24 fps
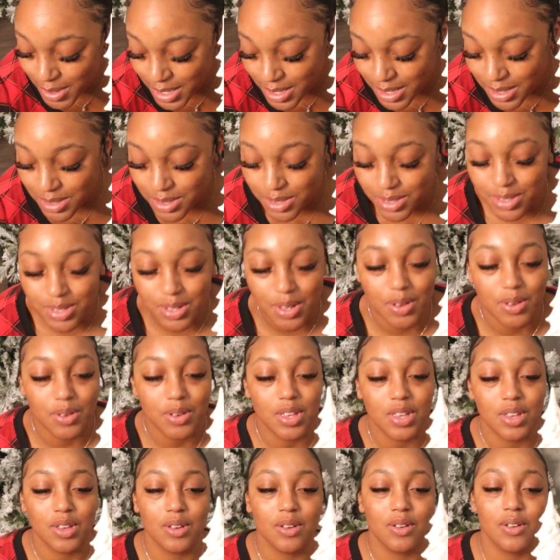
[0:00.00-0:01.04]
It is so
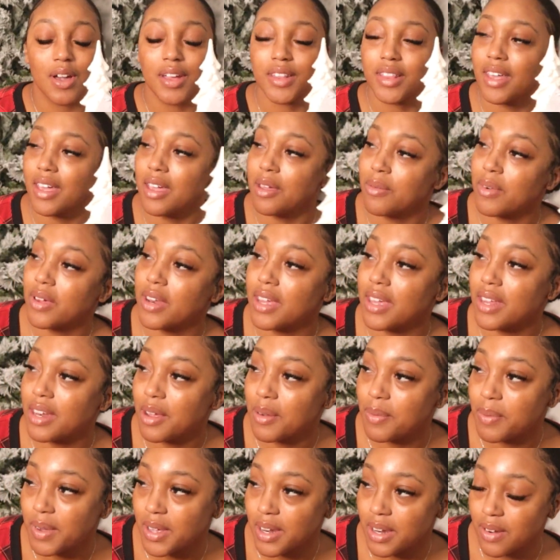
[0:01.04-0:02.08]
cute. I think I'm gonna end
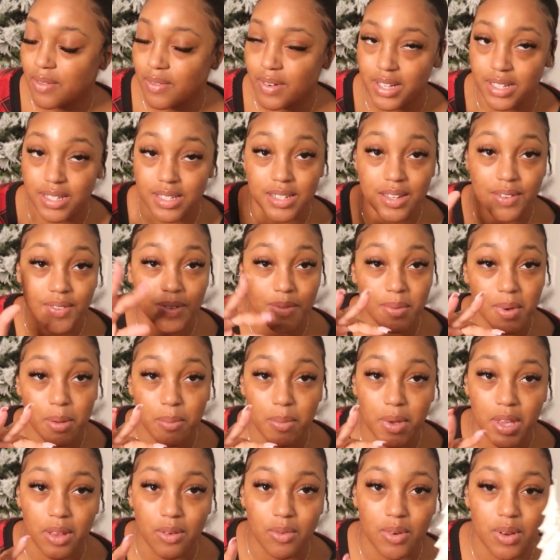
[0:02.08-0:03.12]
up putting the rest of it in my
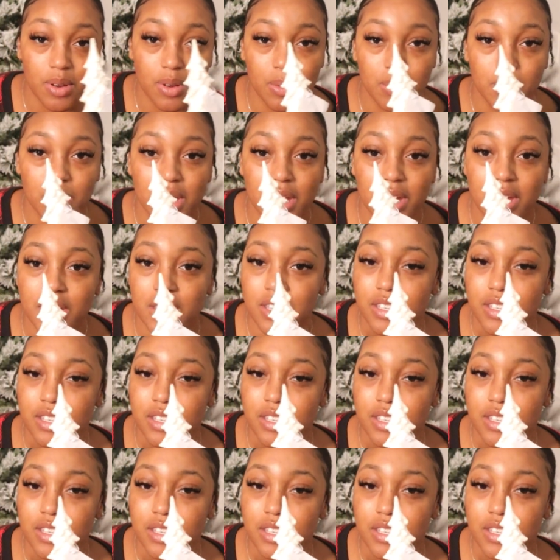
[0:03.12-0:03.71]
bedroom